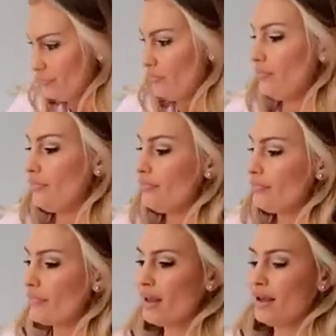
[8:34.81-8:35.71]

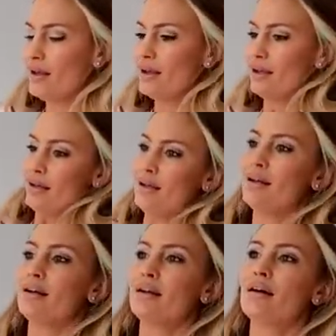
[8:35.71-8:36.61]

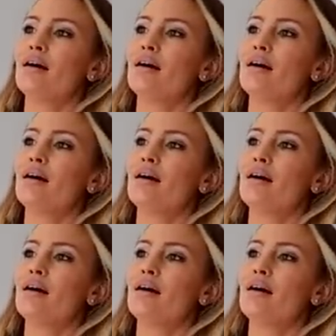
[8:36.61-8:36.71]
(silence)